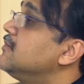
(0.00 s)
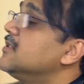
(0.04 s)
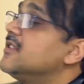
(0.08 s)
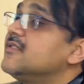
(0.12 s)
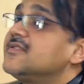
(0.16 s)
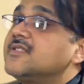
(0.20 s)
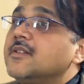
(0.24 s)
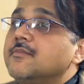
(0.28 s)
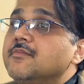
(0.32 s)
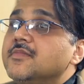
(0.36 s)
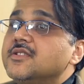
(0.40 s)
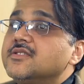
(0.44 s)
number
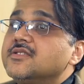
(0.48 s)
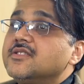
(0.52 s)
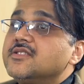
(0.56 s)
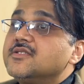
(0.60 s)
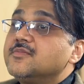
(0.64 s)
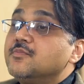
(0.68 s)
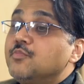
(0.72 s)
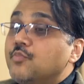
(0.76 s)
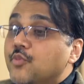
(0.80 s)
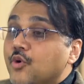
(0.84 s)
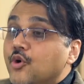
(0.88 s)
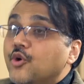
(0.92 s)
of
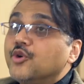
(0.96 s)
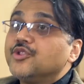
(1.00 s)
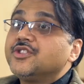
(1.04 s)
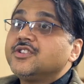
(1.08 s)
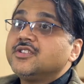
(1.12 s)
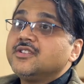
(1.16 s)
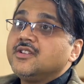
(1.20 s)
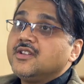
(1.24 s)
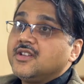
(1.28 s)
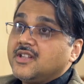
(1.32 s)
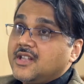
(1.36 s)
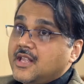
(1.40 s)
submissions,
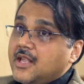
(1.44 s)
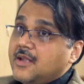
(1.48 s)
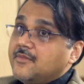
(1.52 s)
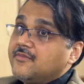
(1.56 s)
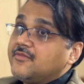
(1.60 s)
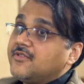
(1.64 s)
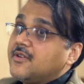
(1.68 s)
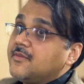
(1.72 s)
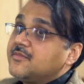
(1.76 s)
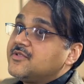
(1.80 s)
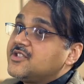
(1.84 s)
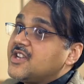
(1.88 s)
both
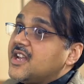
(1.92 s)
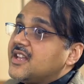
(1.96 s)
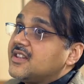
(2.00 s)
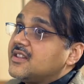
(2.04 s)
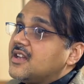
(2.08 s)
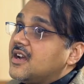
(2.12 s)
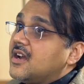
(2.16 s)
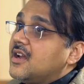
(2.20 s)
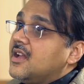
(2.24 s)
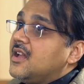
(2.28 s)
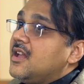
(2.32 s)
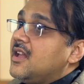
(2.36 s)
came from
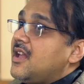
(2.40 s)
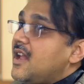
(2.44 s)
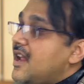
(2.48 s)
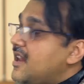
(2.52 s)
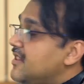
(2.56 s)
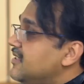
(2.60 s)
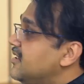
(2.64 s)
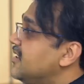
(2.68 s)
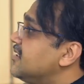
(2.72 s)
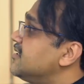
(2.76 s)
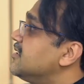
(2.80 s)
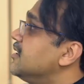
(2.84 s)
China,
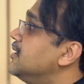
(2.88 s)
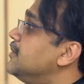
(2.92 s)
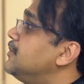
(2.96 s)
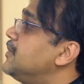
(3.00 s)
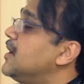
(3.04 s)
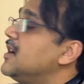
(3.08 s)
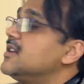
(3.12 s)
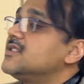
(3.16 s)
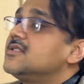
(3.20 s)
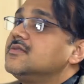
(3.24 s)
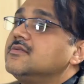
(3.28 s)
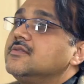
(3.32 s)
and they
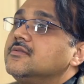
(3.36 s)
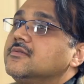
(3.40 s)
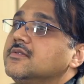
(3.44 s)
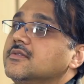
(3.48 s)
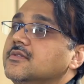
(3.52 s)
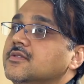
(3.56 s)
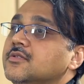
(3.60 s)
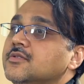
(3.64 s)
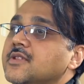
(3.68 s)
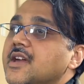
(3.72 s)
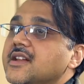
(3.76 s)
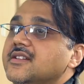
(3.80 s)
surpassed
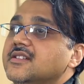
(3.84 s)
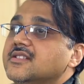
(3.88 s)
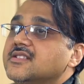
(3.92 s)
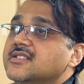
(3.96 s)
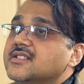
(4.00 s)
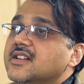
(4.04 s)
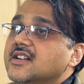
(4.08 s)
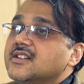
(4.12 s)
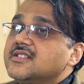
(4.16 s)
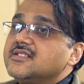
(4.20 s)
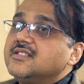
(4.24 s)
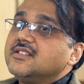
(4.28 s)
United
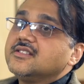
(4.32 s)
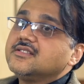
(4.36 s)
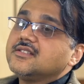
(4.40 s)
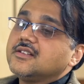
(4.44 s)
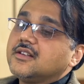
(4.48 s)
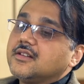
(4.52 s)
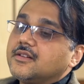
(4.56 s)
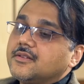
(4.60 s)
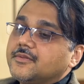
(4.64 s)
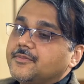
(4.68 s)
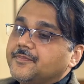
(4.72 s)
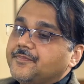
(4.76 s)
States
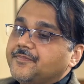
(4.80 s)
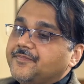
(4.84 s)
this year.